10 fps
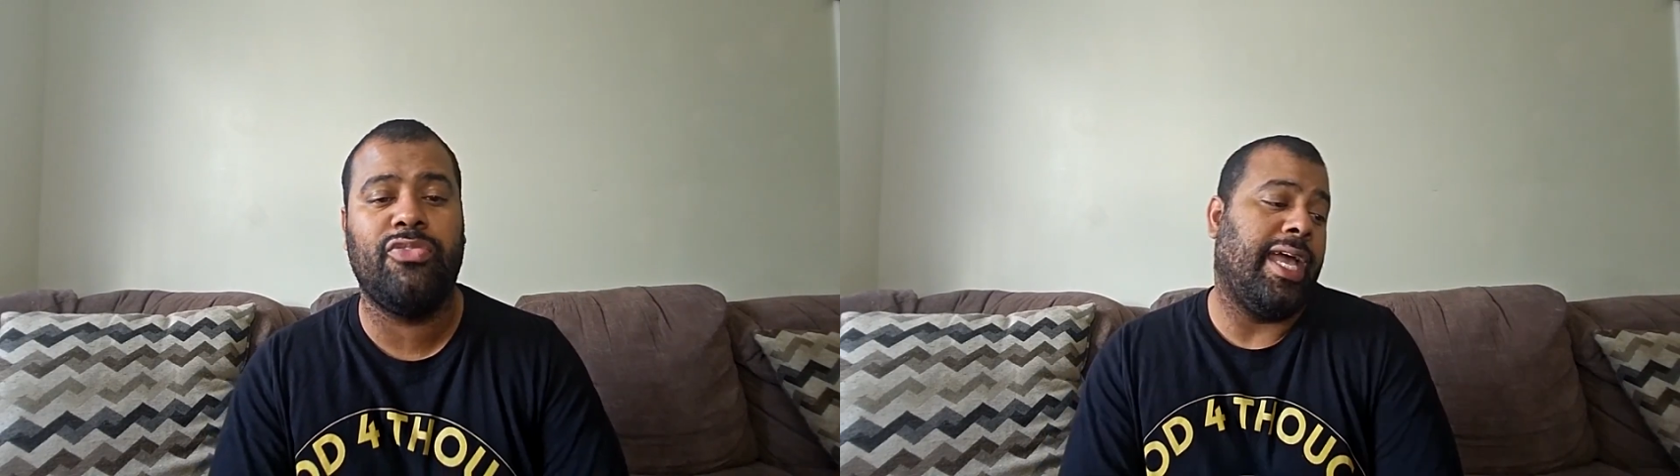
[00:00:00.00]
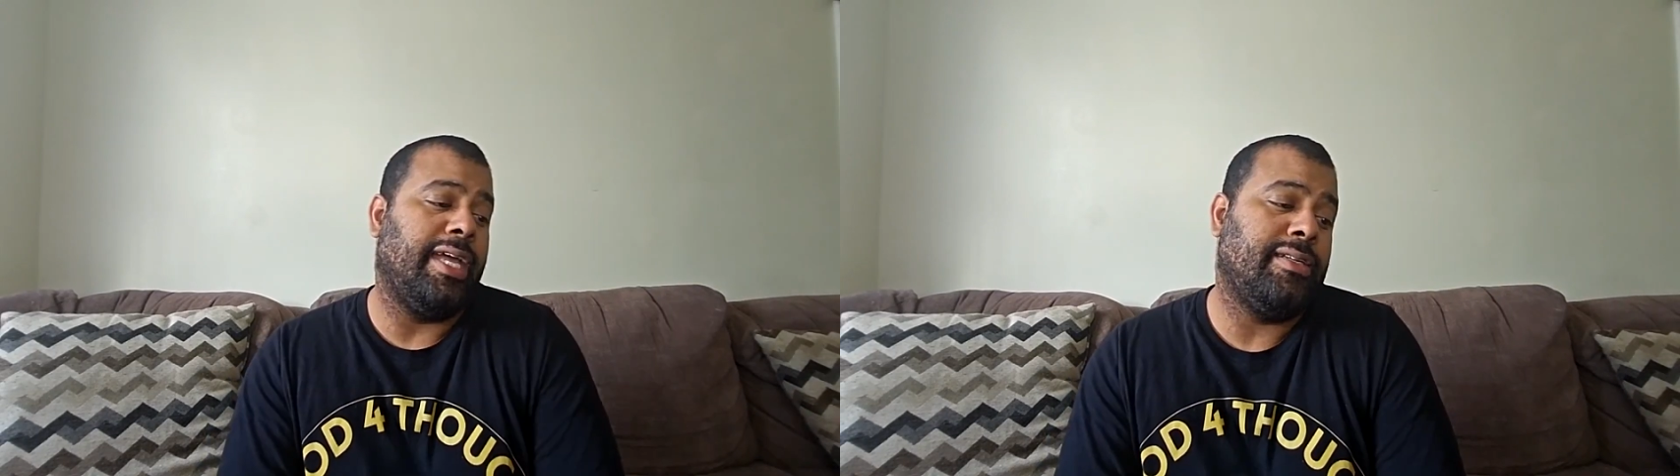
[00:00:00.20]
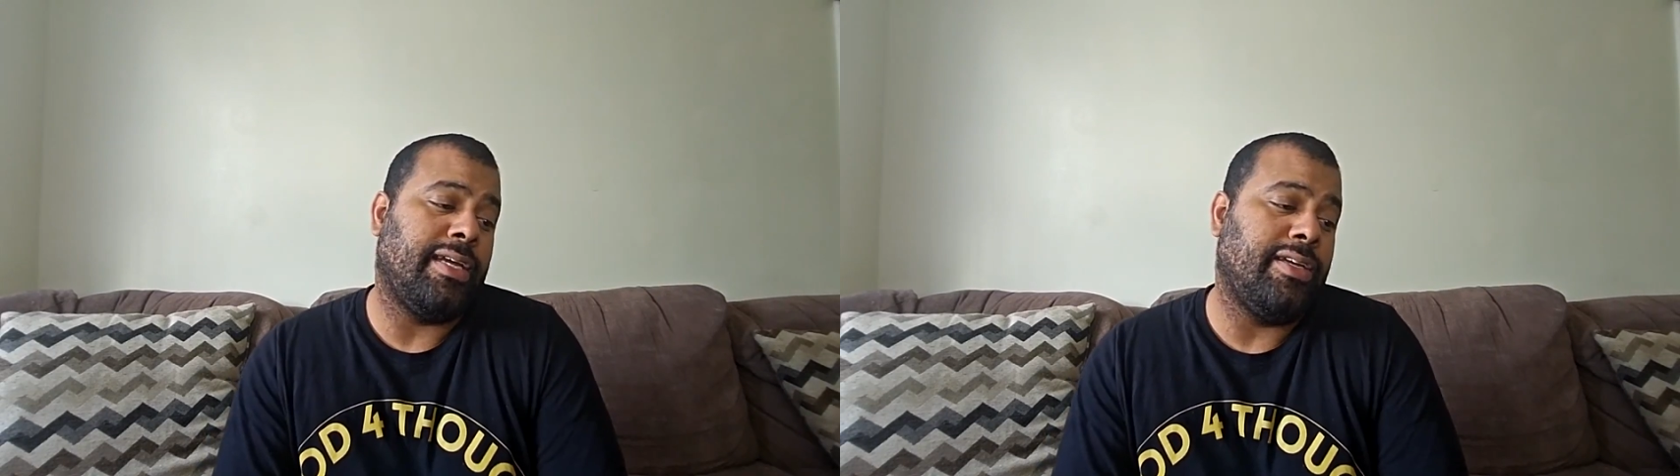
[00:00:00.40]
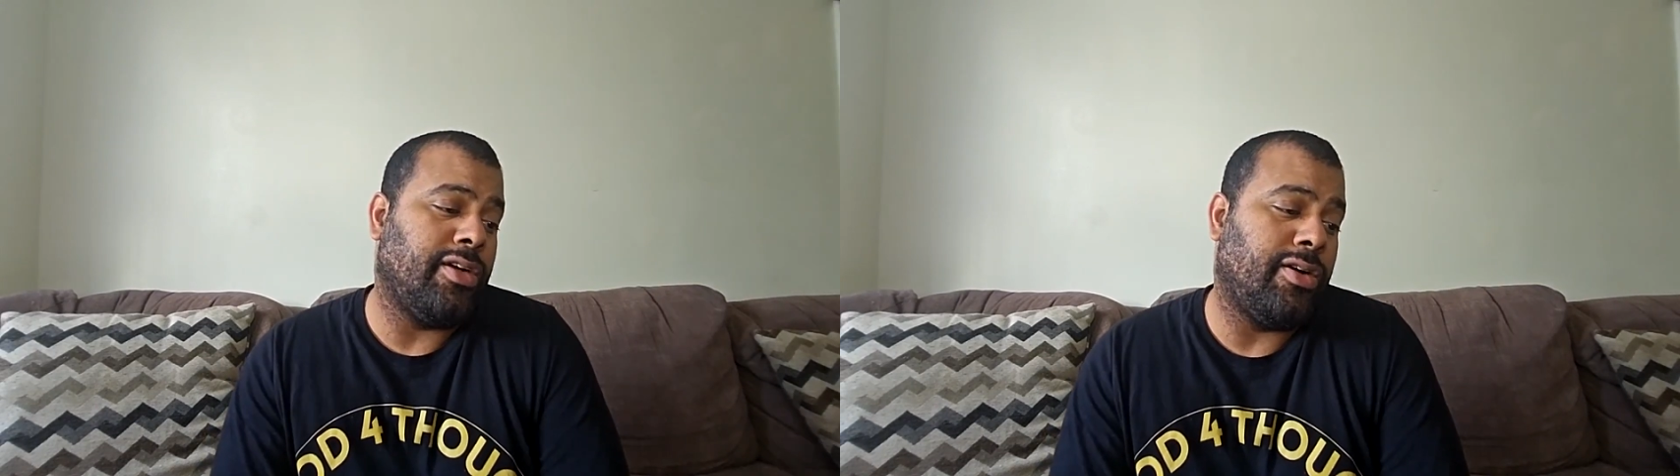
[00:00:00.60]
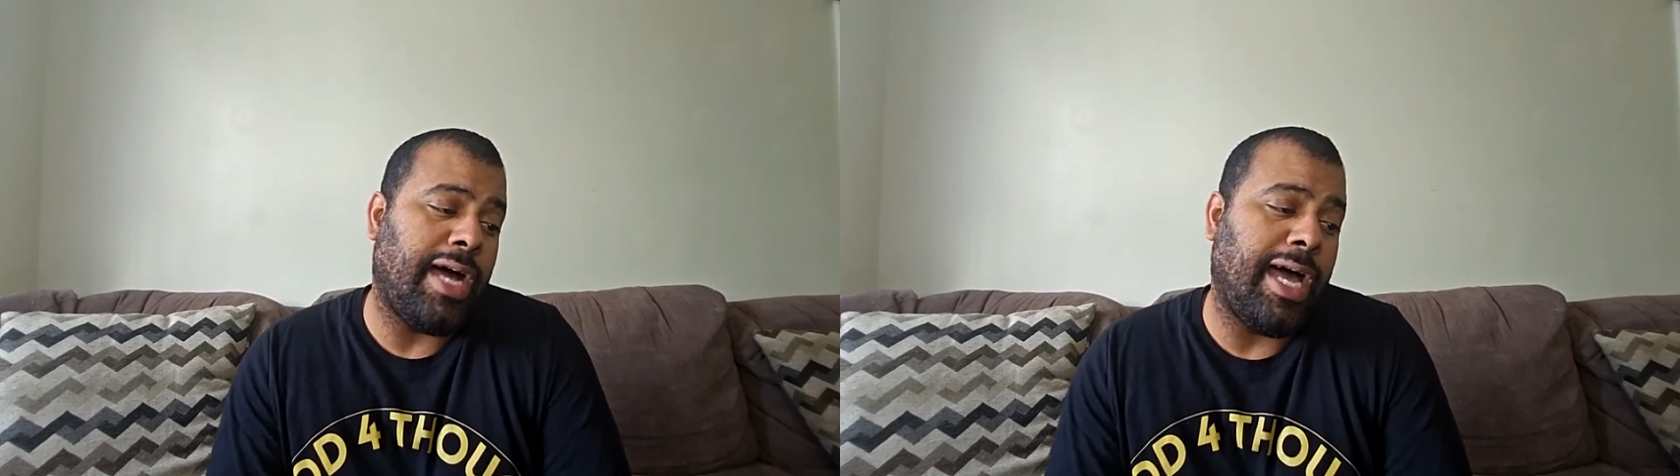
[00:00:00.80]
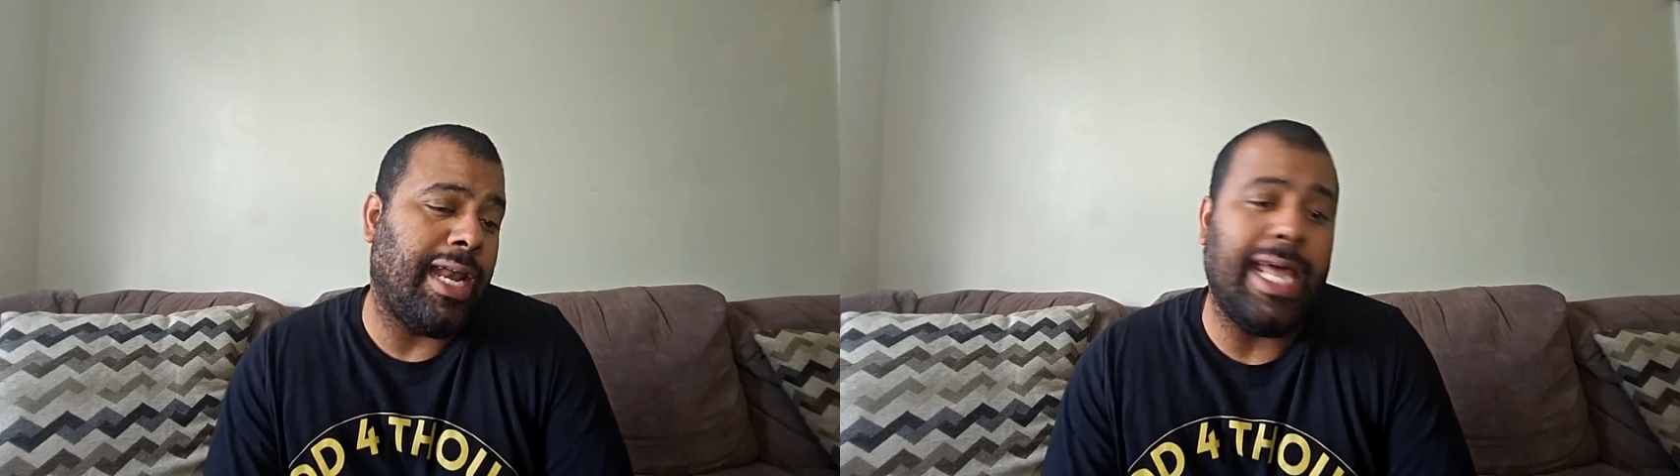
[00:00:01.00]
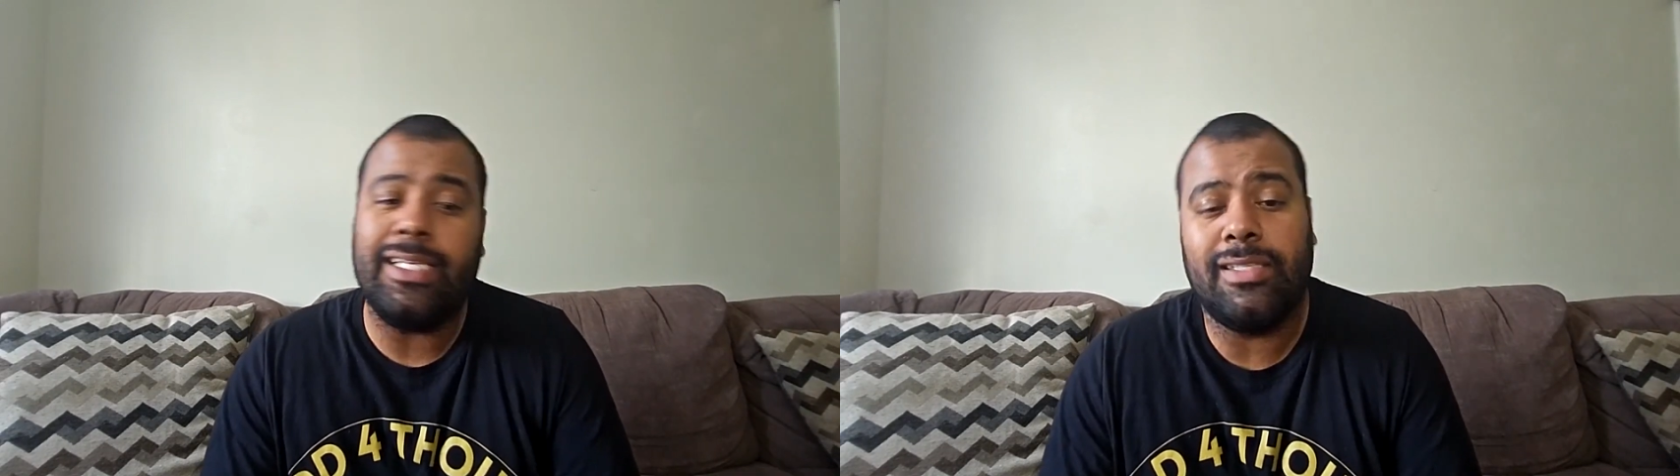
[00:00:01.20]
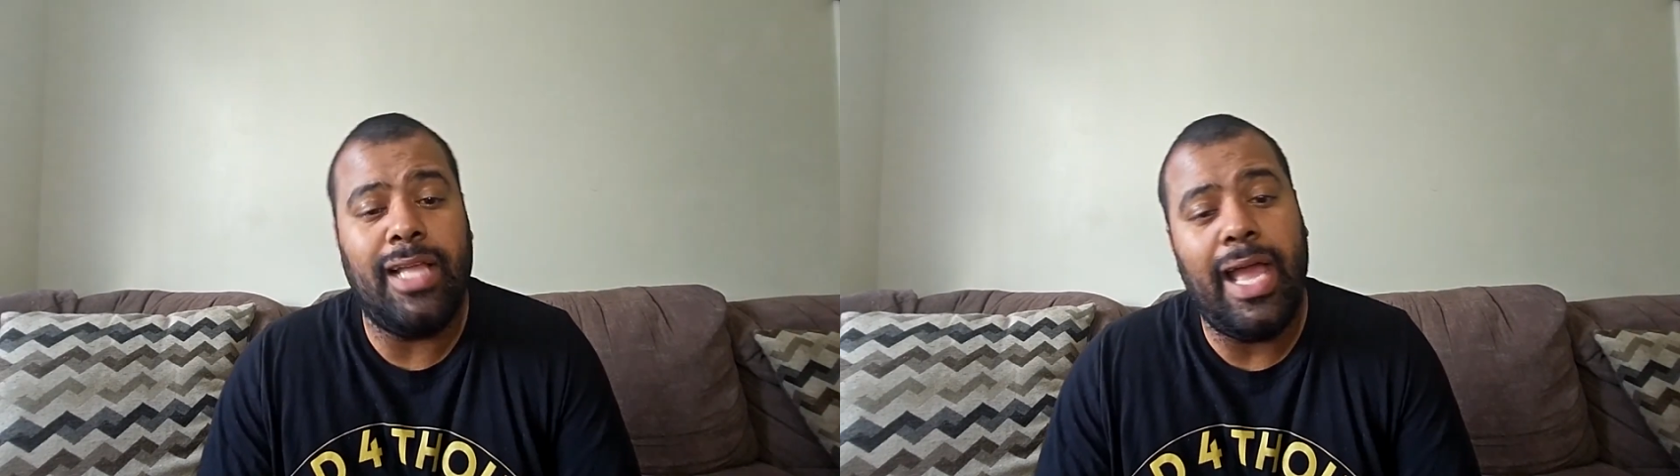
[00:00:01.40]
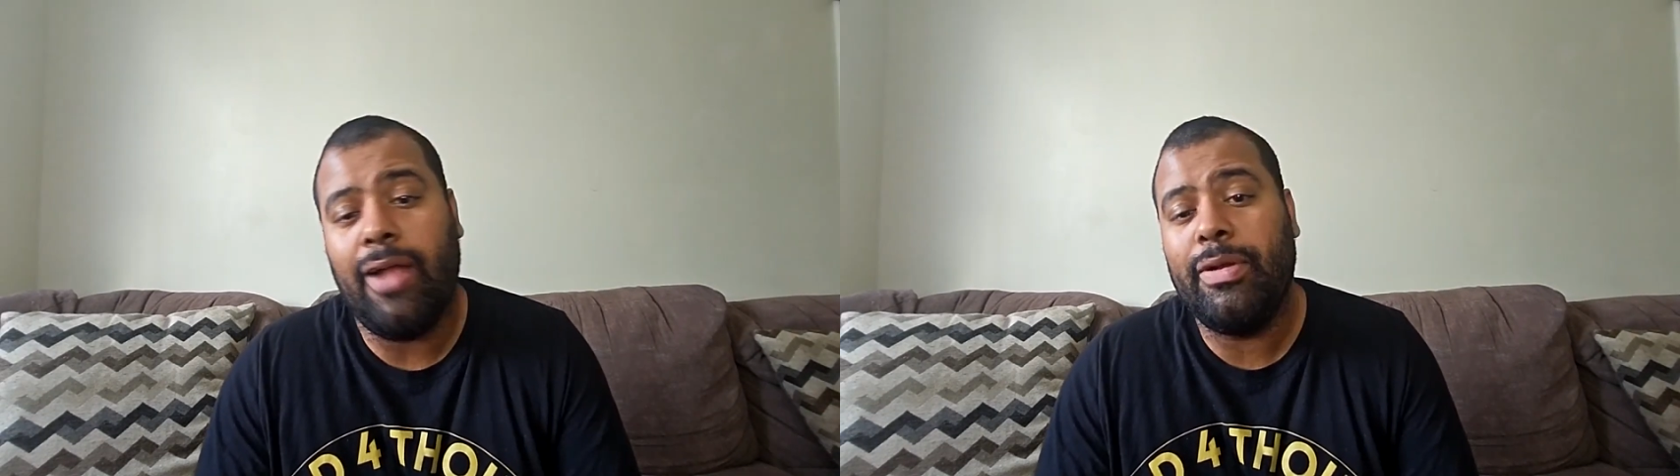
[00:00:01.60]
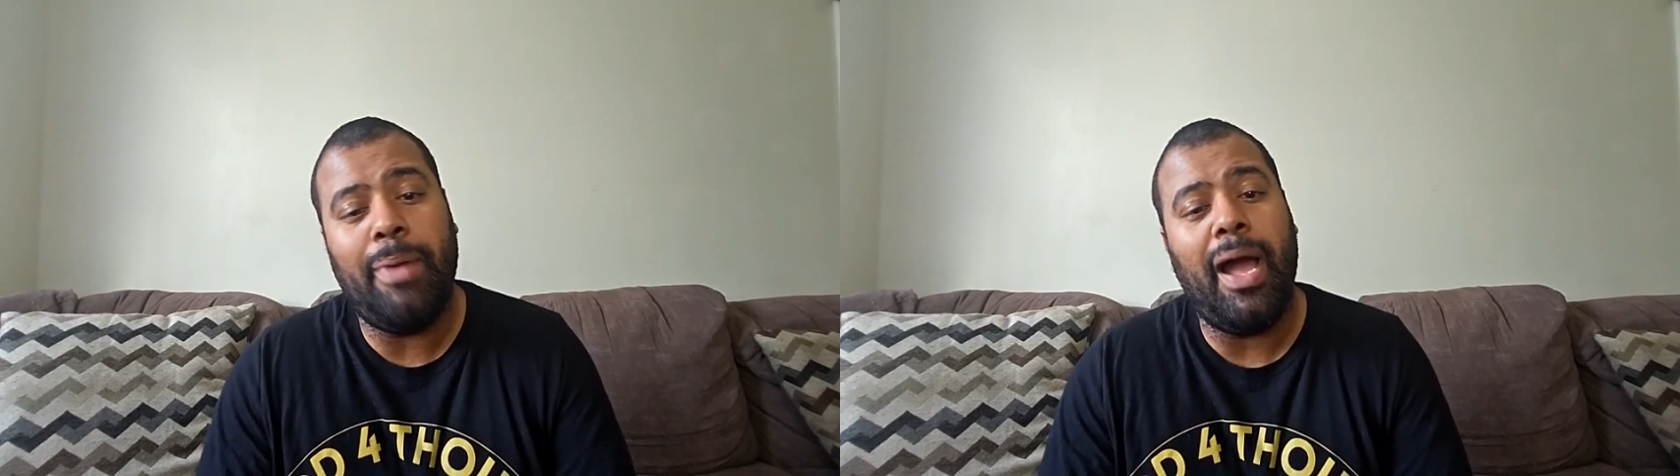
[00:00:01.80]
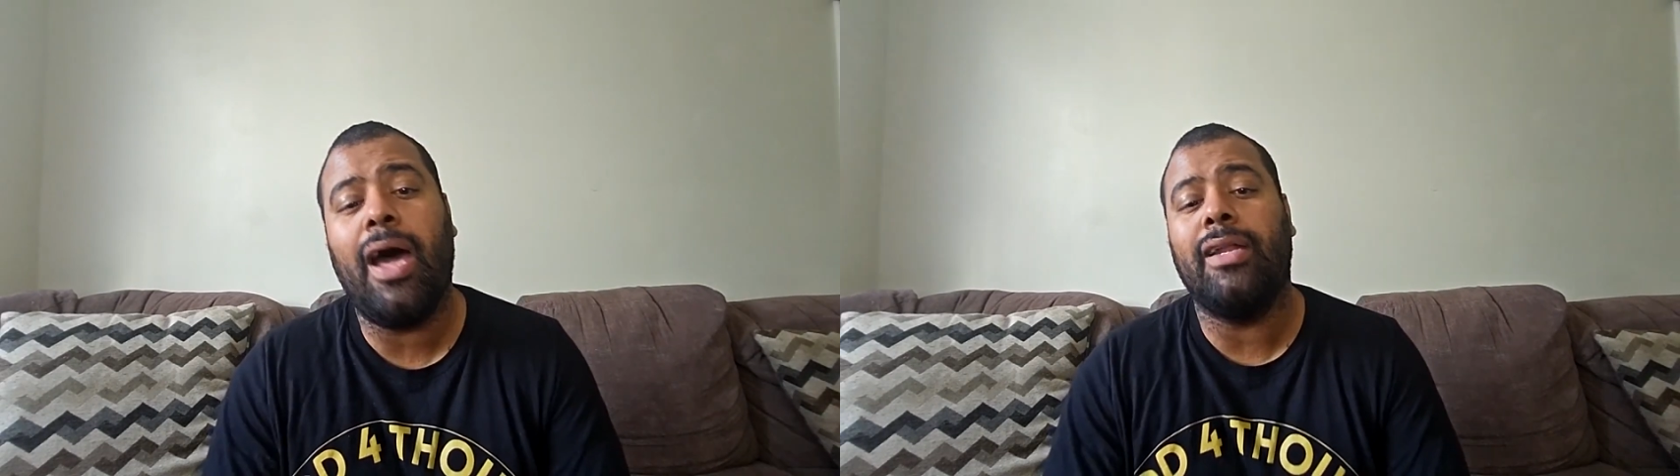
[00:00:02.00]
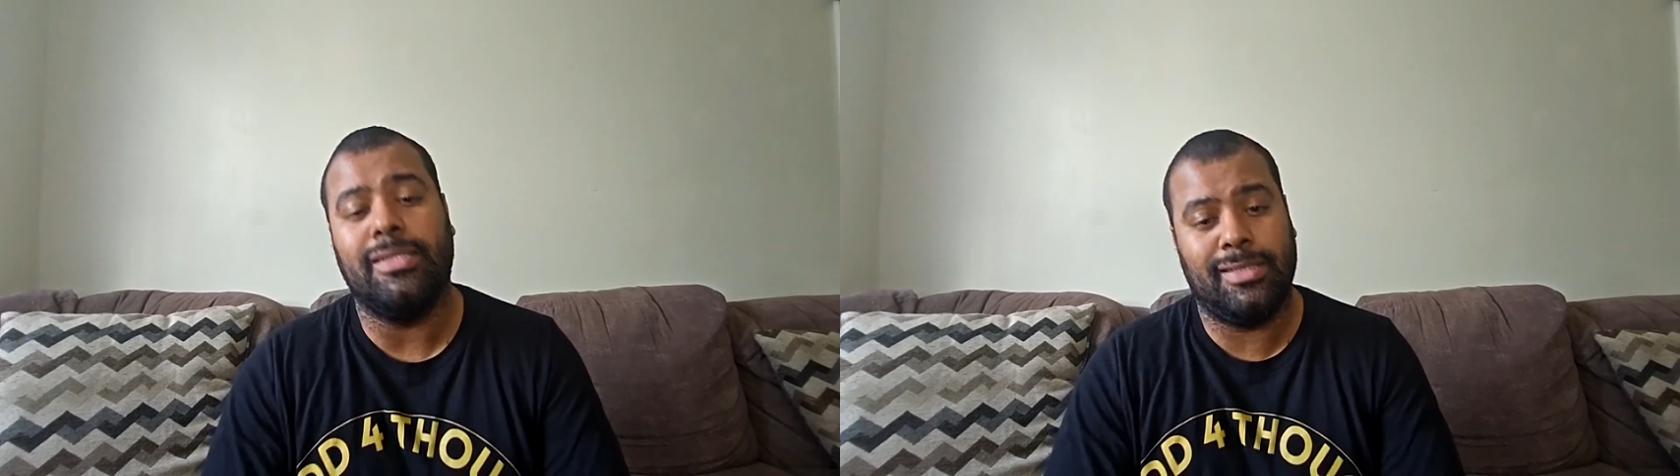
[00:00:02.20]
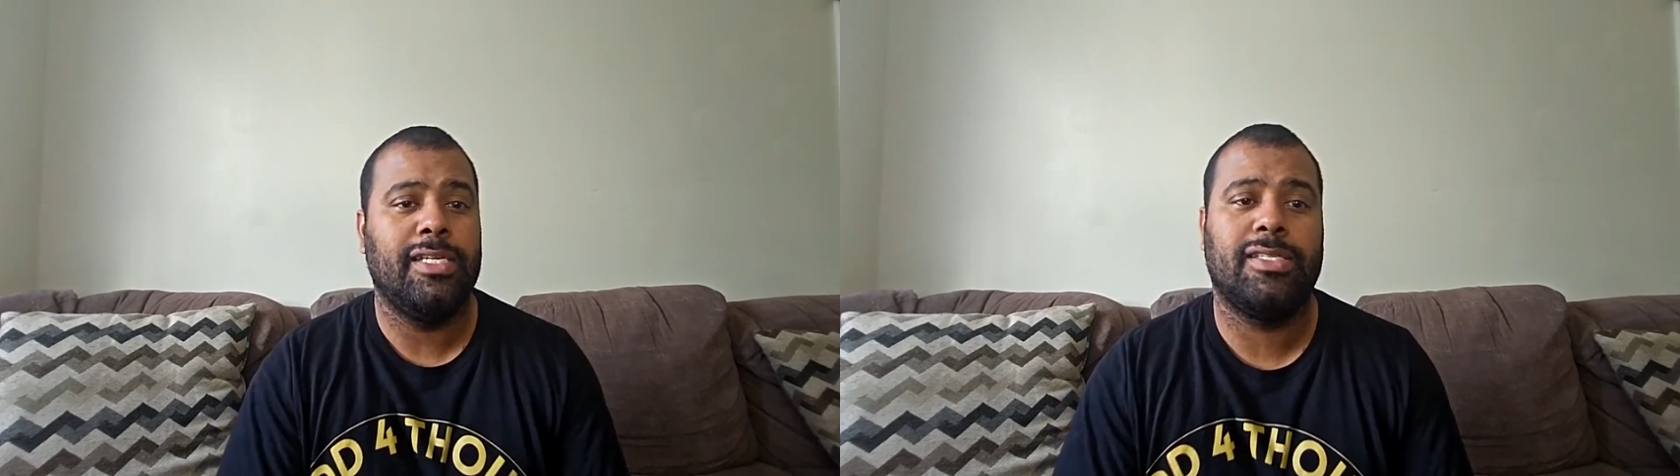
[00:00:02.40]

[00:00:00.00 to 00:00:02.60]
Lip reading: And, I likes the Harry Potters.